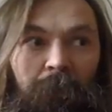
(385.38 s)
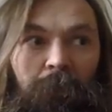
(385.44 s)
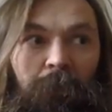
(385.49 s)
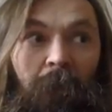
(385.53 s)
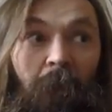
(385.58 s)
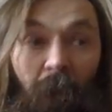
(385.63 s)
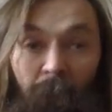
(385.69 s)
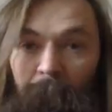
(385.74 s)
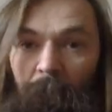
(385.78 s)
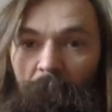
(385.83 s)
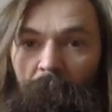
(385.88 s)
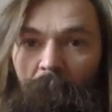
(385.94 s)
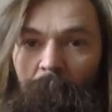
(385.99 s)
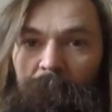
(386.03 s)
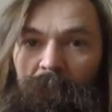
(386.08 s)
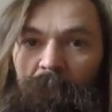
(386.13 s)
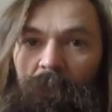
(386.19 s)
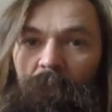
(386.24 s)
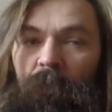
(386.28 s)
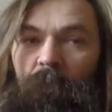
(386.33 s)
climbing on the
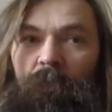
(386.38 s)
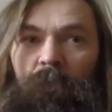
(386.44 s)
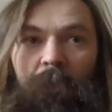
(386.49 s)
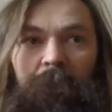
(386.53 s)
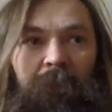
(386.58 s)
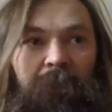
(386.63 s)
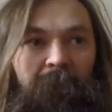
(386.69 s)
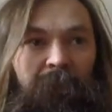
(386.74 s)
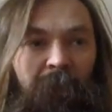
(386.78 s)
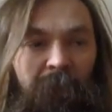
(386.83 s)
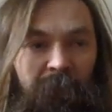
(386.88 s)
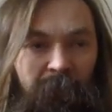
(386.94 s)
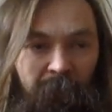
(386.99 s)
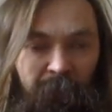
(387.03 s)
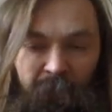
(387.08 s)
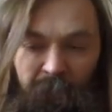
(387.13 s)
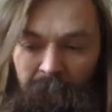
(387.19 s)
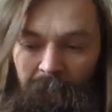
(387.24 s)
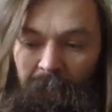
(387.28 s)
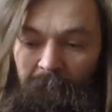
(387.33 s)
obstacles, when you're trying to do
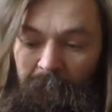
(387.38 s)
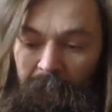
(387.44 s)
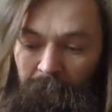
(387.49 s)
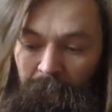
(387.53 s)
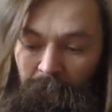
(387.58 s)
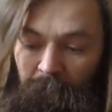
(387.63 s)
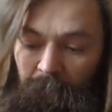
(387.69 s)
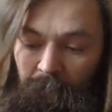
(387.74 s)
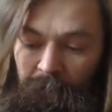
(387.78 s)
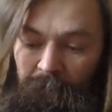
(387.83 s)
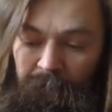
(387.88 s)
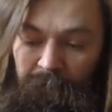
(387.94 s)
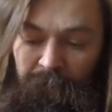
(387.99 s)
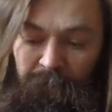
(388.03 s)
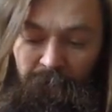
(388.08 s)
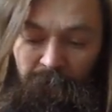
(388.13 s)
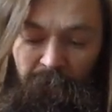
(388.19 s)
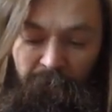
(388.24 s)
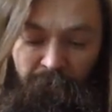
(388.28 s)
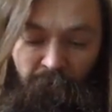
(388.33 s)
things like heel
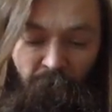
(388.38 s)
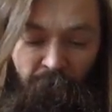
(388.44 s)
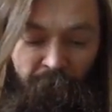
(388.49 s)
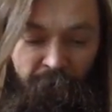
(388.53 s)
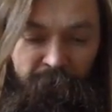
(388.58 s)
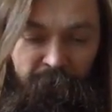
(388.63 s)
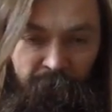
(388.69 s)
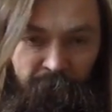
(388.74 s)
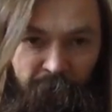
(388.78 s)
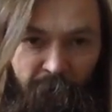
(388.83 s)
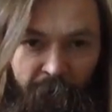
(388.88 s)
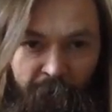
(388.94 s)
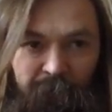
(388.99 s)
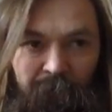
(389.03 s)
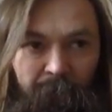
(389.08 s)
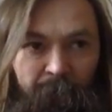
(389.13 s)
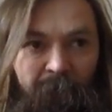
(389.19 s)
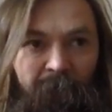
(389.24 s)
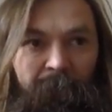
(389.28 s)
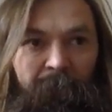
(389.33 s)
hooks. You've got that just
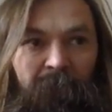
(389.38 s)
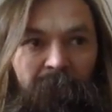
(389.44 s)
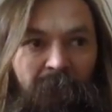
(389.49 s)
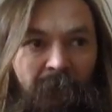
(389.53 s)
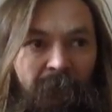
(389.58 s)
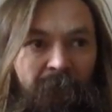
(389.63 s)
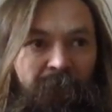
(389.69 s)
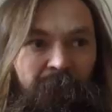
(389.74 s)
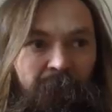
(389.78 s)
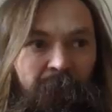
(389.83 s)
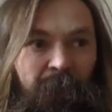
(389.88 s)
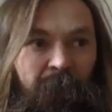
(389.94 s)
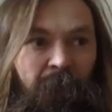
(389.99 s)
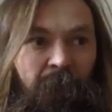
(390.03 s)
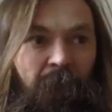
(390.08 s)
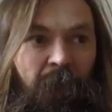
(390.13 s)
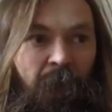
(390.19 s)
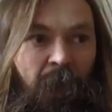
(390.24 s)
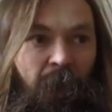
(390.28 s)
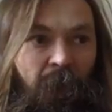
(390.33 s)
extra bit of protection,
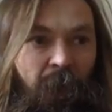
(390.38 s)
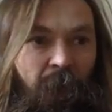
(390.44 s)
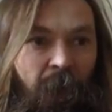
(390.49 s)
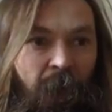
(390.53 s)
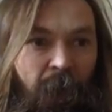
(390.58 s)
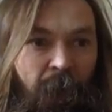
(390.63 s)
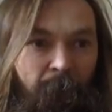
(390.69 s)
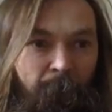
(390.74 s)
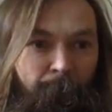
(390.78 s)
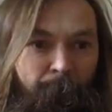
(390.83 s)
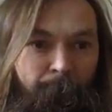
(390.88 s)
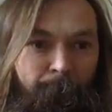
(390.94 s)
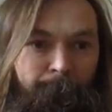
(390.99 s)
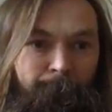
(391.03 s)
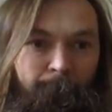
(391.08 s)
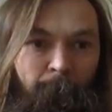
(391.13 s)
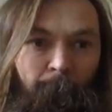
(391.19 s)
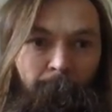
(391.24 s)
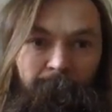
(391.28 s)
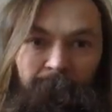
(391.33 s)

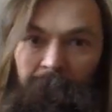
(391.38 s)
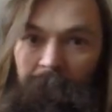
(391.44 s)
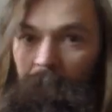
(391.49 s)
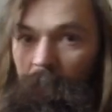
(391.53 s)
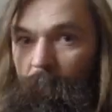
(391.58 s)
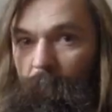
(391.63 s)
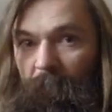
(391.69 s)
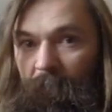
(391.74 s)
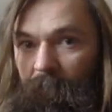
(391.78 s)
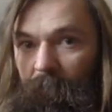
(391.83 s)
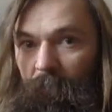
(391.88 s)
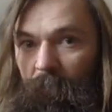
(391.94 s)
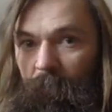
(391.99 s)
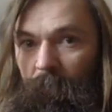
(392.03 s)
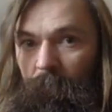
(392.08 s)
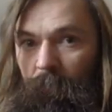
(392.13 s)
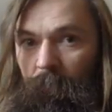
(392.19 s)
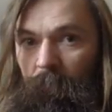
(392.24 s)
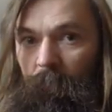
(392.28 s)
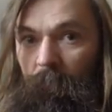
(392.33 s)
which is going to
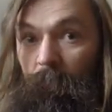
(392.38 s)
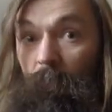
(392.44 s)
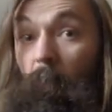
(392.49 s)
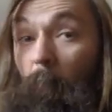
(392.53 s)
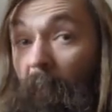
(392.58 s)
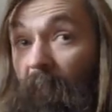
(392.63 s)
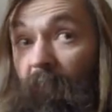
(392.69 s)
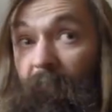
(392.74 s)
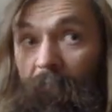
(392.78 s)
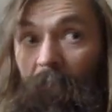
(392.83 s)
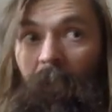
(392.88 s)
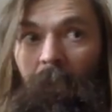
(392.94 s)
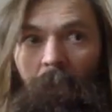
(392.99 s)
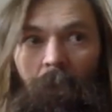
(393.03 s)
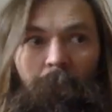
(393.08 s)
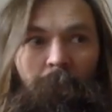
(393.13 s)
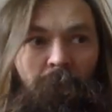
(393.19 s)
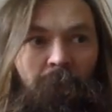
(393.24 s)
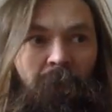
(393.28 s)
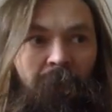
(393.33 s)
make you feel a
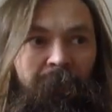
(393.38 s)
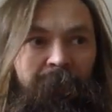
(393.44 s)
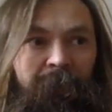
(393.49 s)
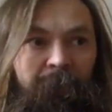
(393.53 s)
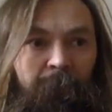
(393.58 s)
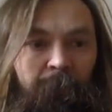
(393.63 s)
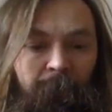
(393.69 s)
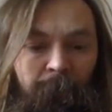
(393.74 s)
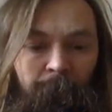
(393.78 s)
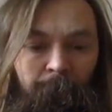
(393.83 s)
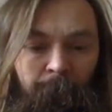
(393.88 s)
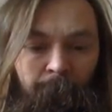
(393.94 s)
lot more comfortable.